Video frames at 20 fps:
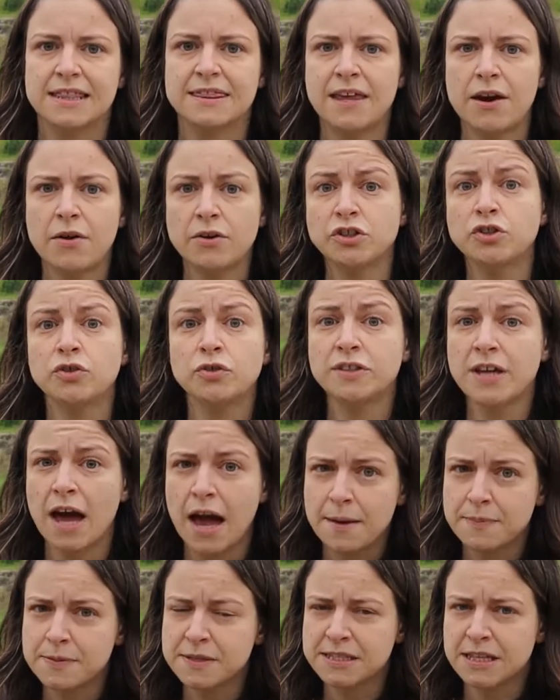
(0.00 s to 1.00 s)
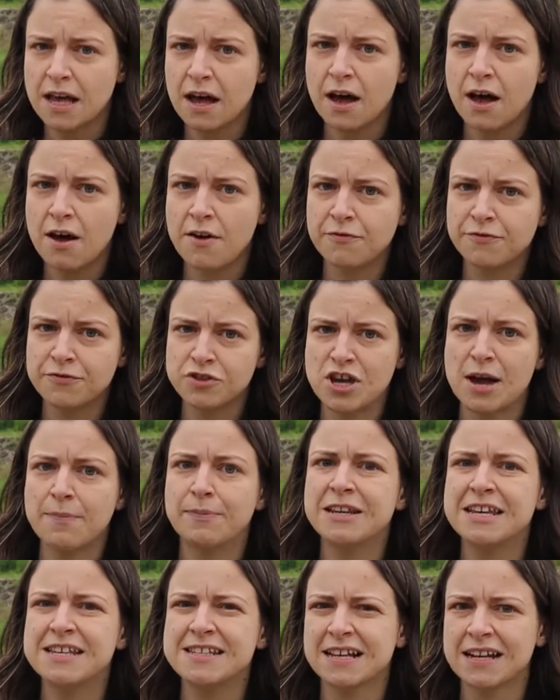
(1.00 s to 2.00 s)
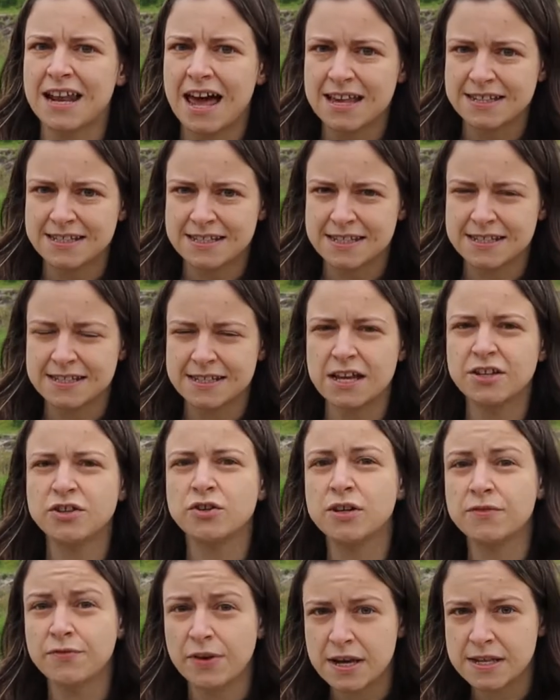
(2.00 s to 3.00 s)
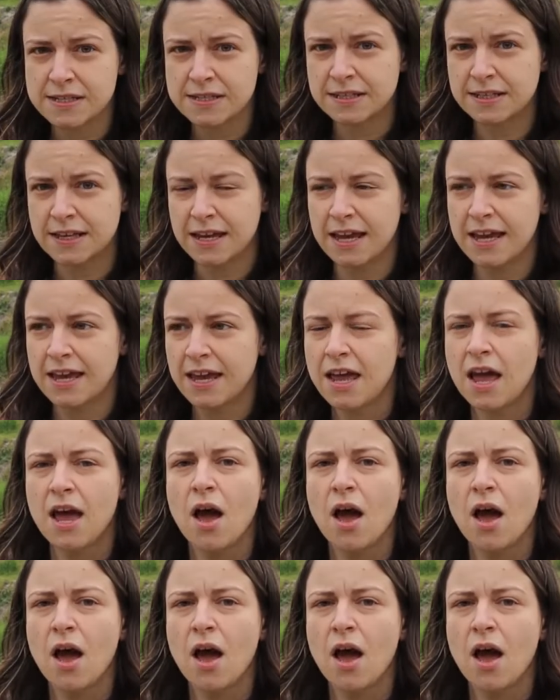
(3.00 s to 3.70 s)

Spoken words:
There are two types of Japanese classes at university.